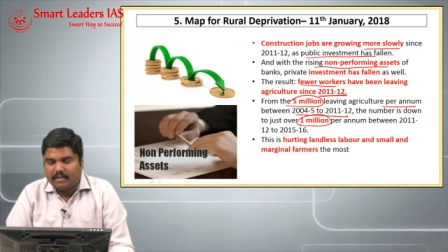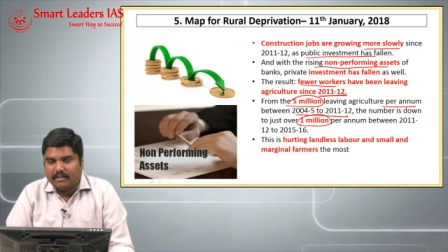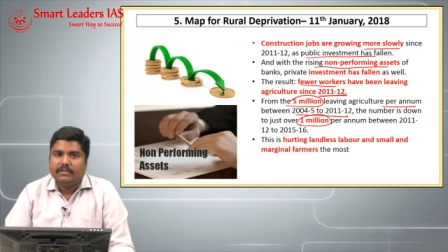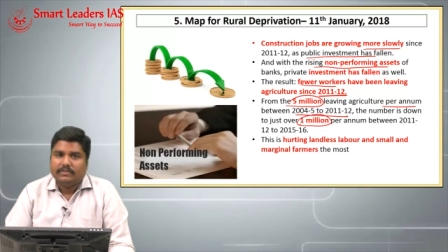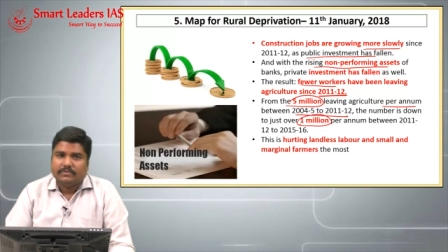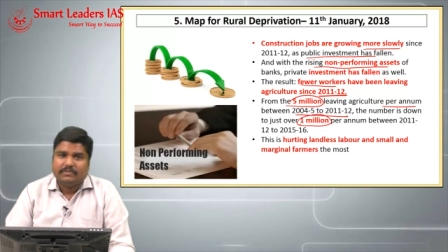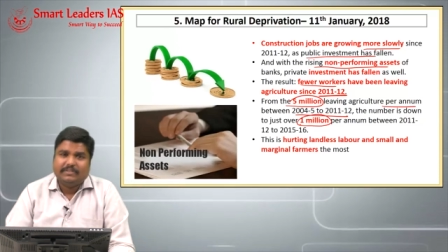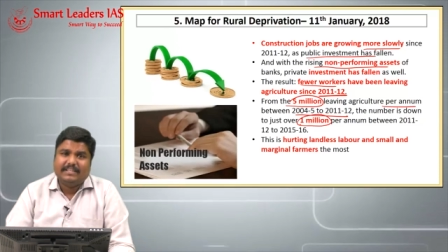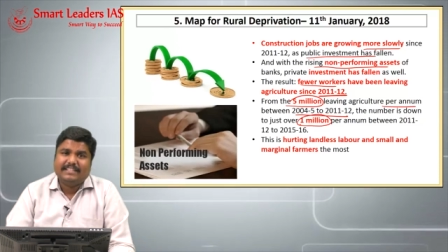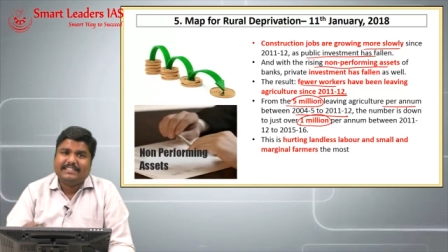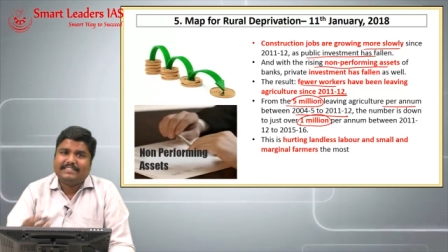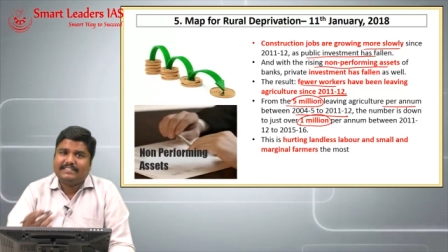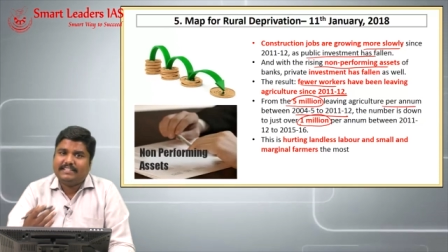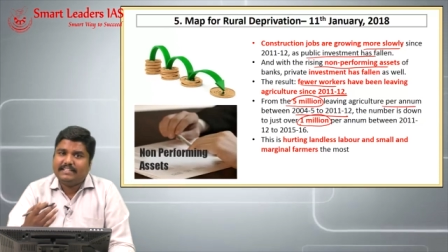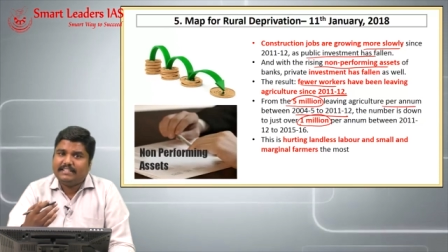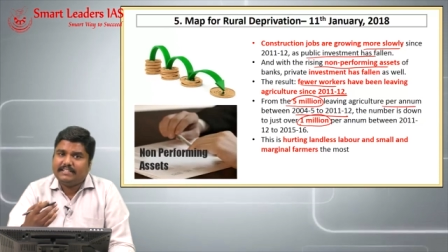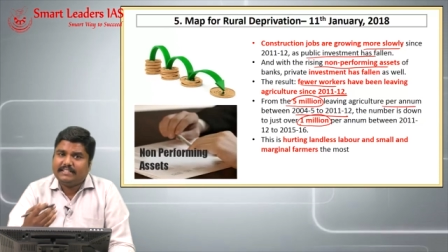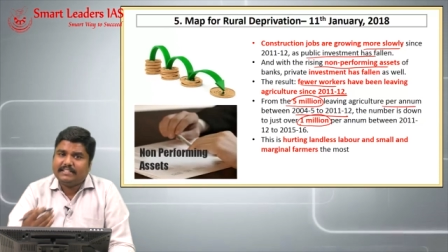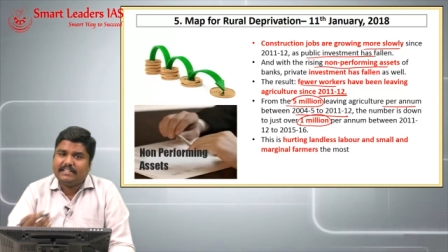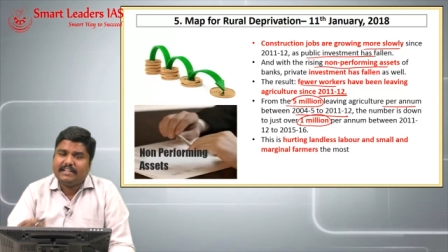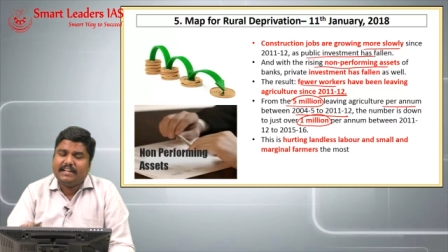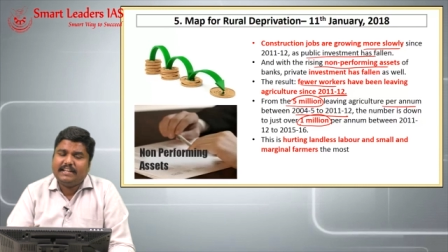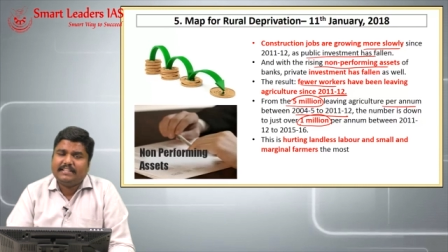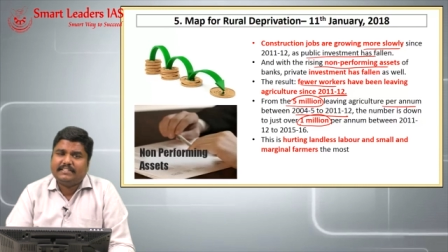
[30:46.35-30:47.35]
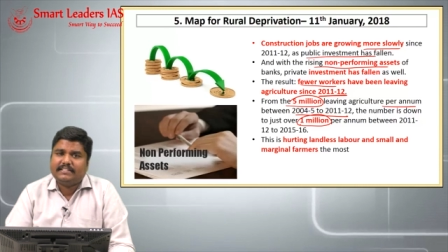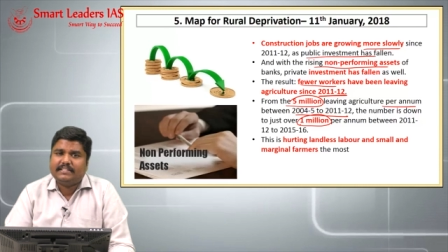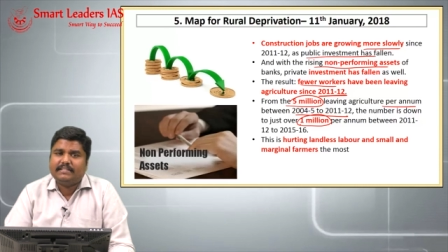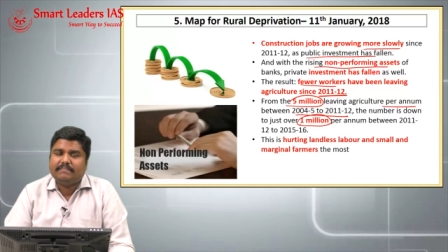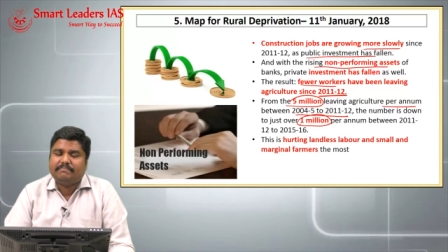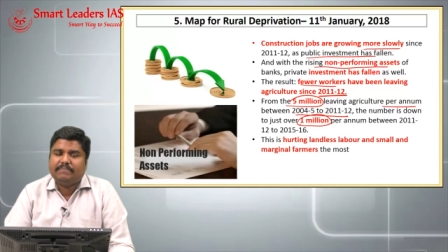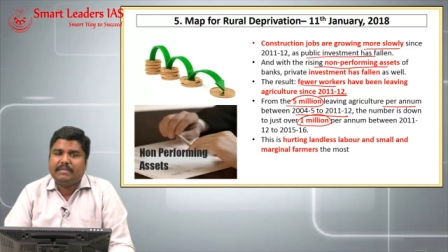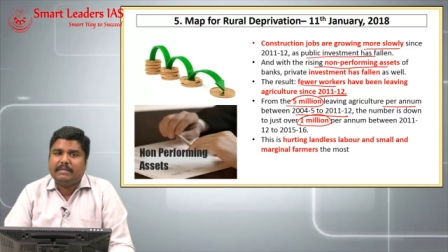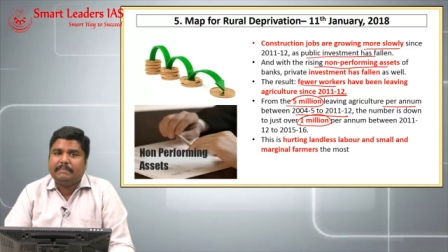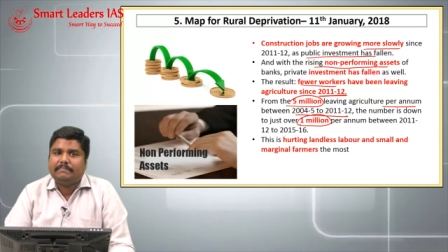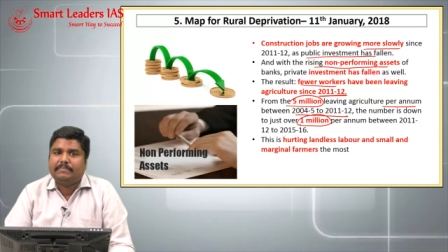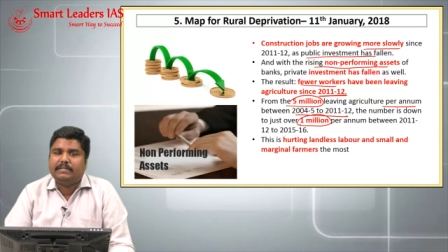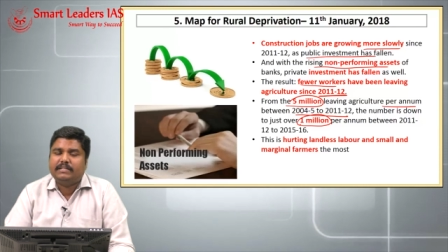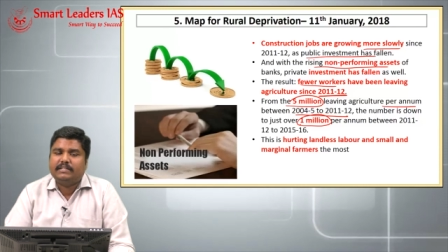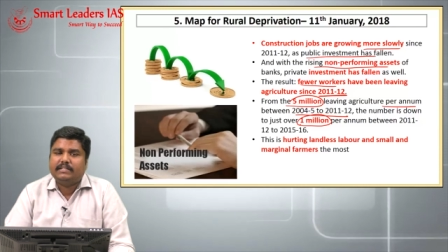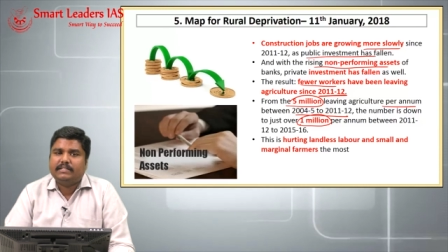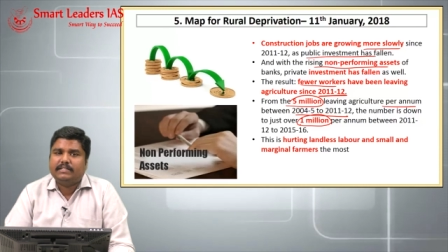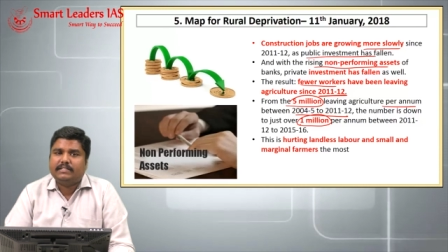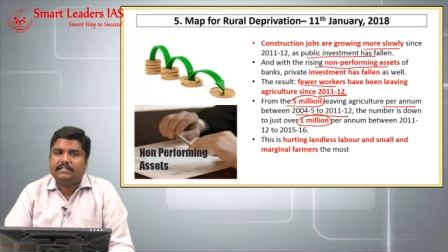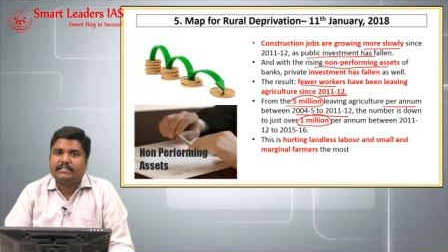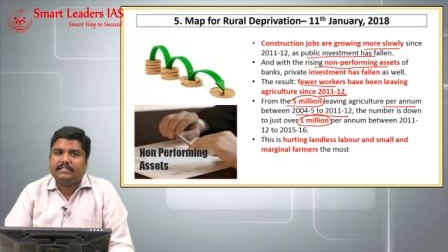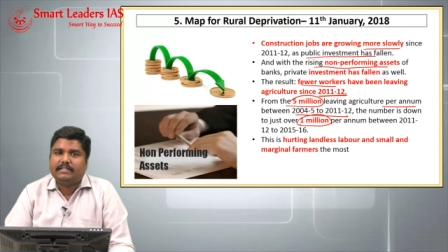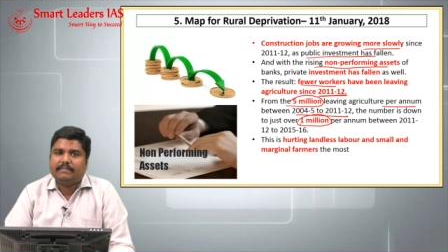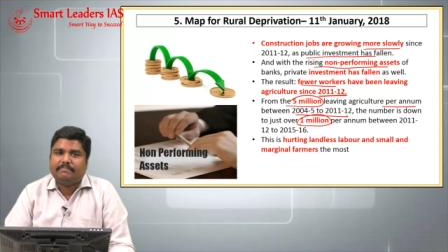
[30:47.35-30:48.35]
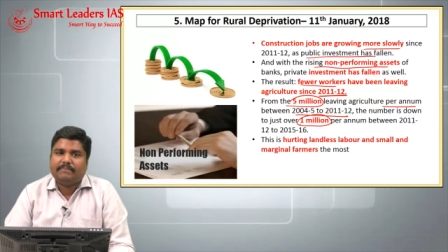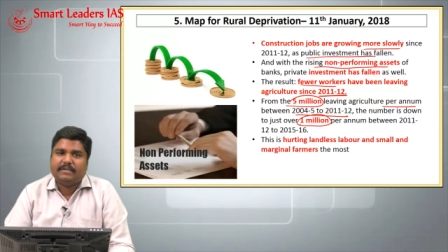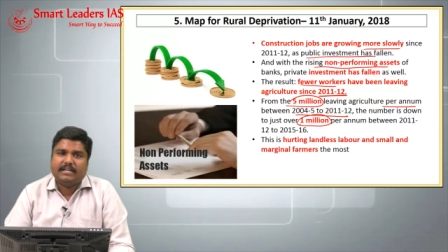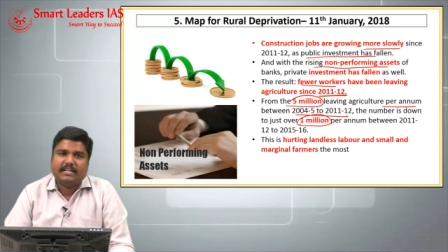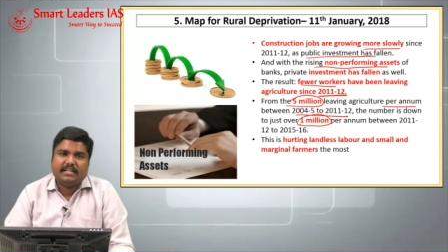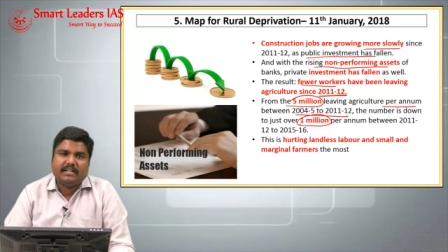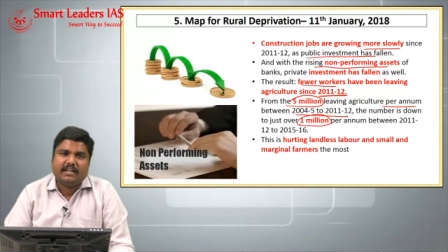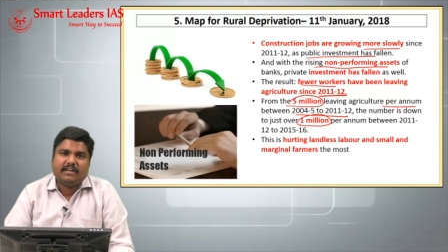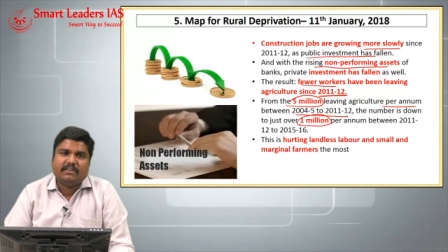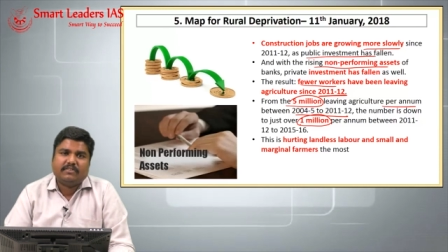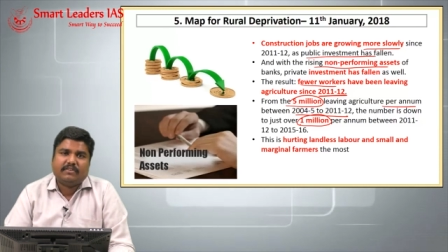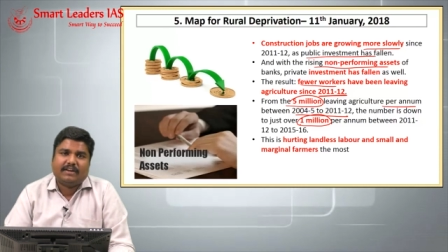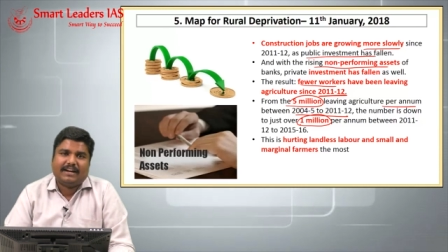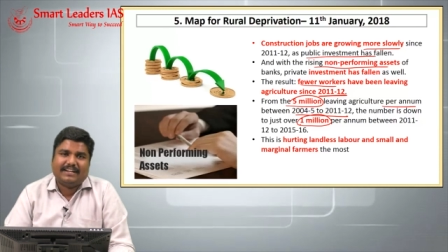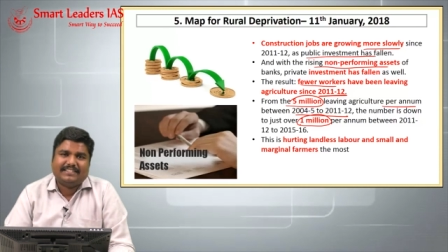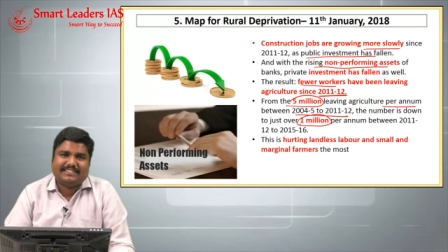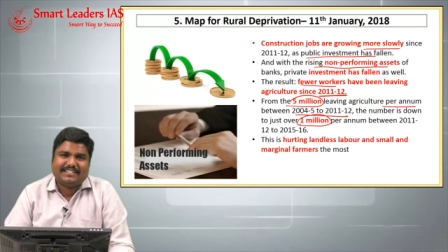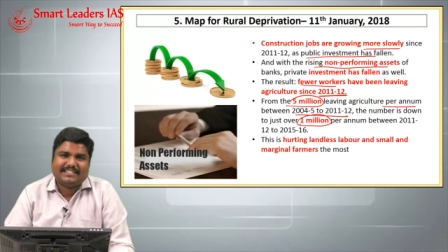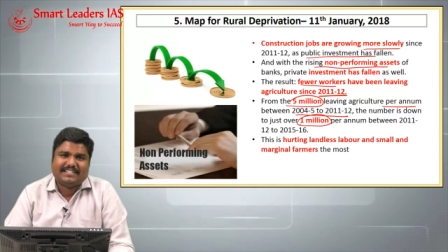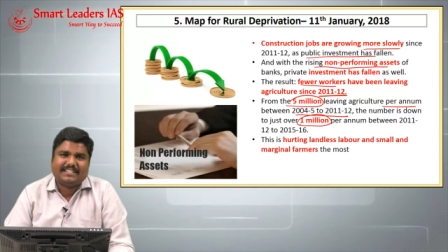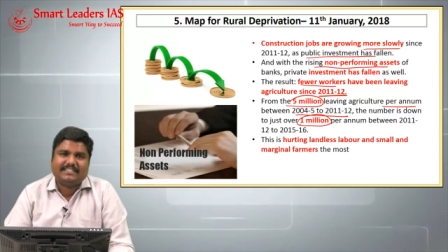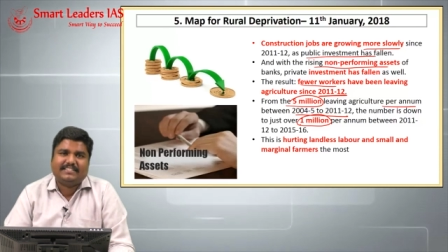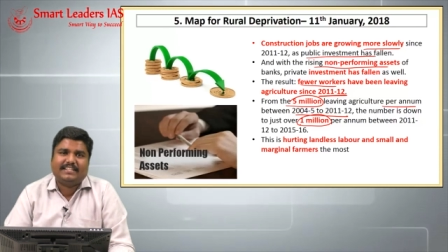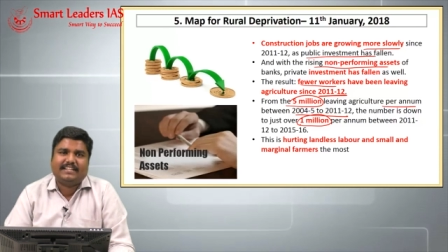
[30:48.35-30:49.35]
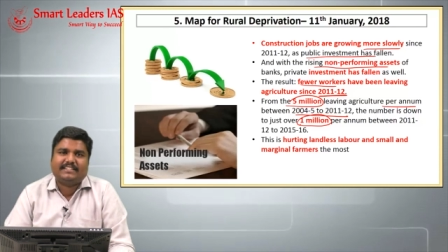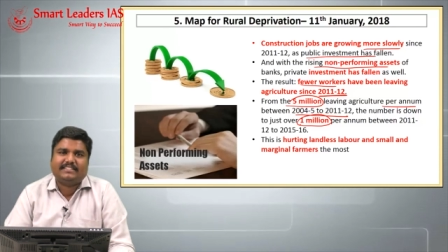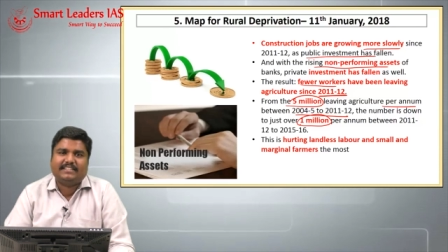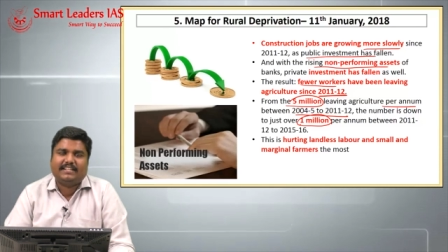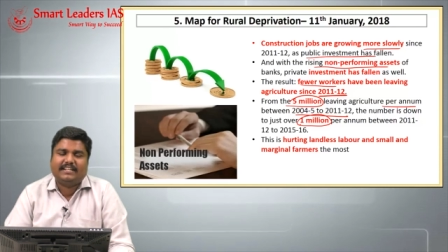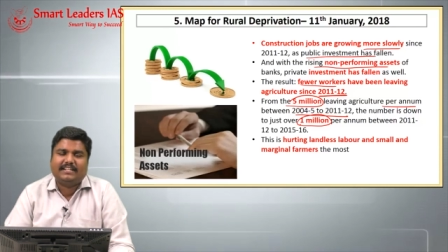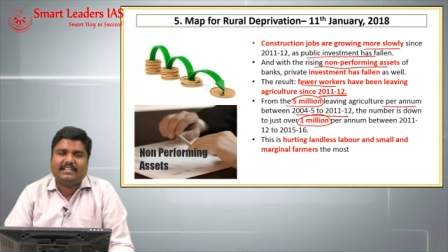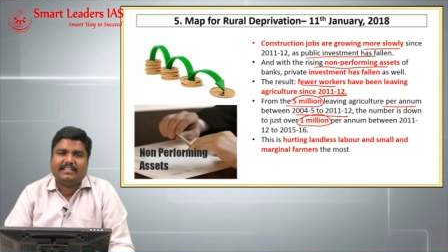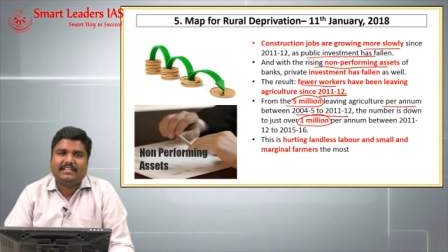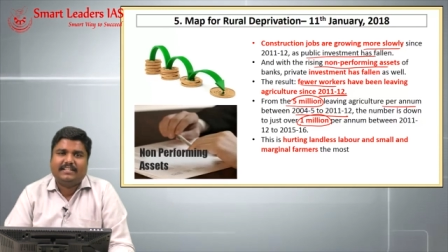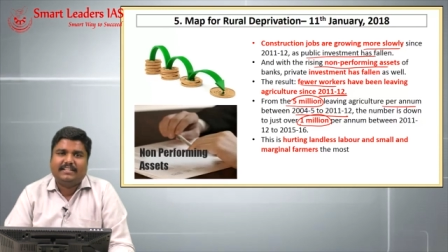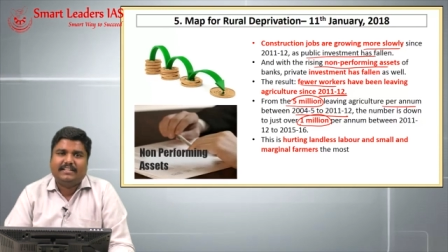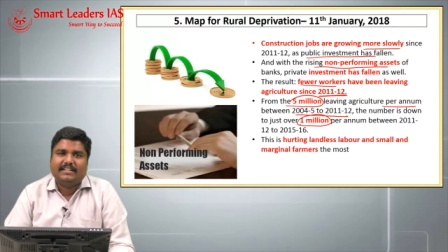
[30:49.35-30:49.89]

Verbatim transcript: So this decrease in people depending on construction sector